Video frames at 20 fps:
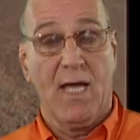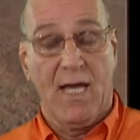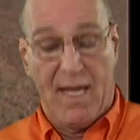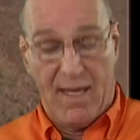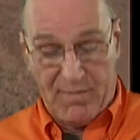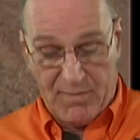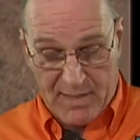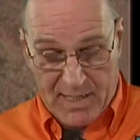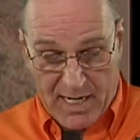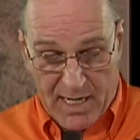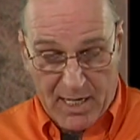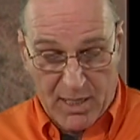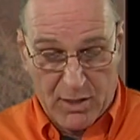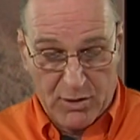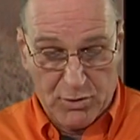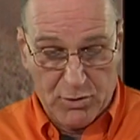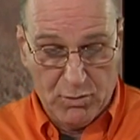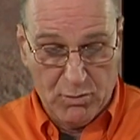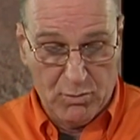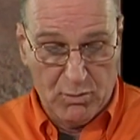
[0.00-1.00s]
and the air
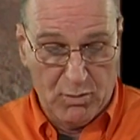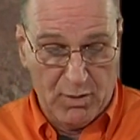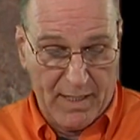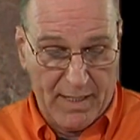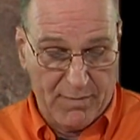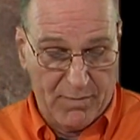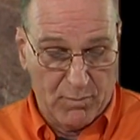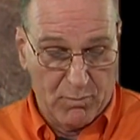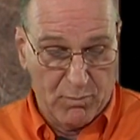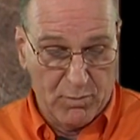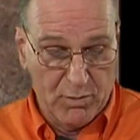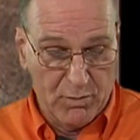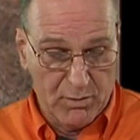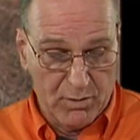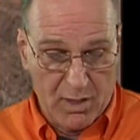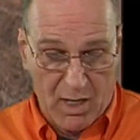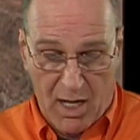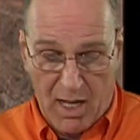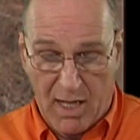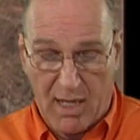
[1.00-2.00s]
tool and the root
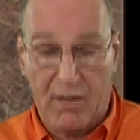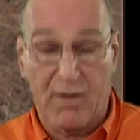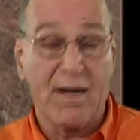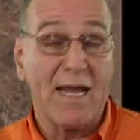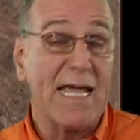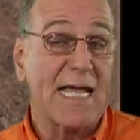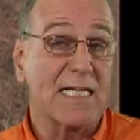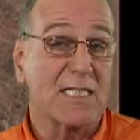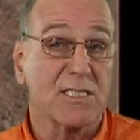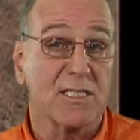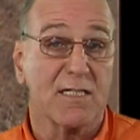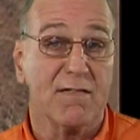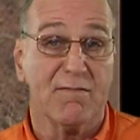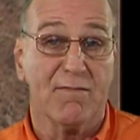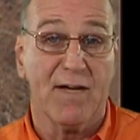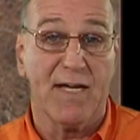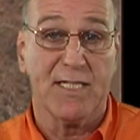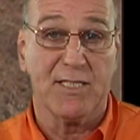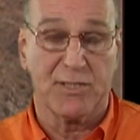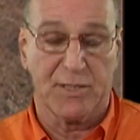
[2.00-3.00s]
collar
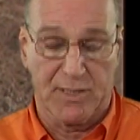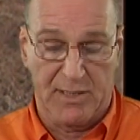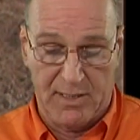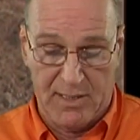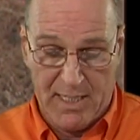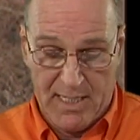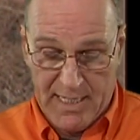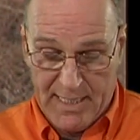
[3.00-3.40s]
excavation